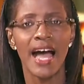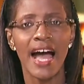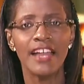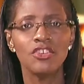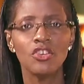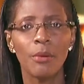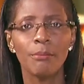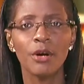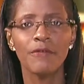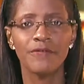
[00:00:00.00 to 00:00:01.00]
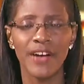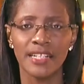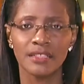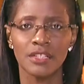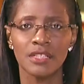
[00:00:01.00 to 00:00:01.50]
a number of
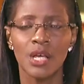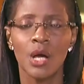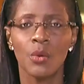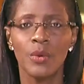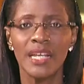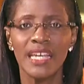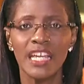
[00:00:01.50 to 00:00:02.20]
factors will